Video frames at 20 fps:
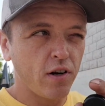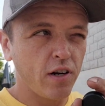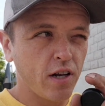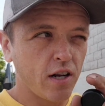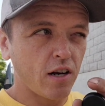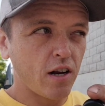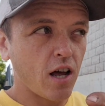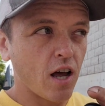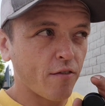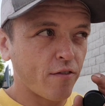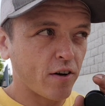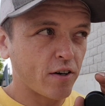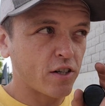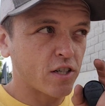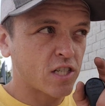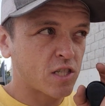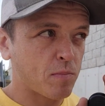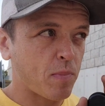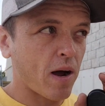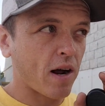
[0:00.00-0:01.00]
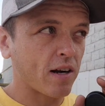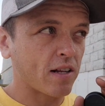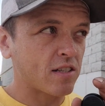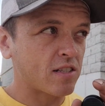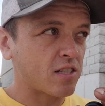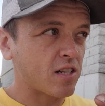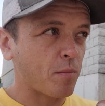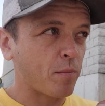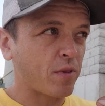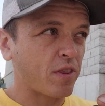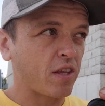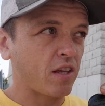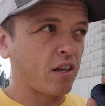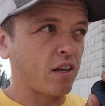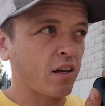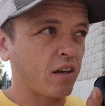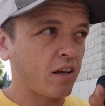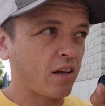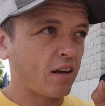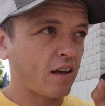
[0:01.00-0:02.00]
funny enough, I just spotted
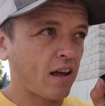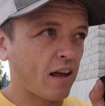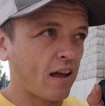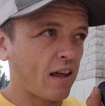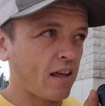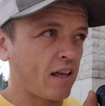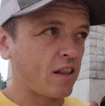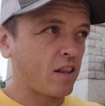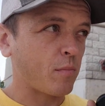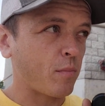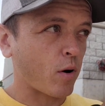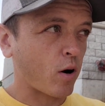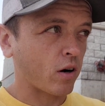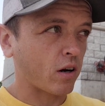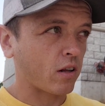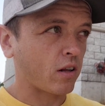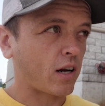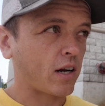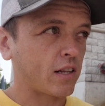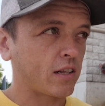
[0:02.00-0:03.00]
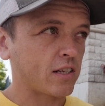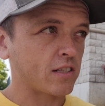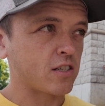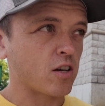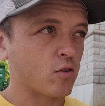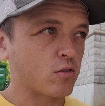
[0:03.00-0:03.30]
something in the parking lot at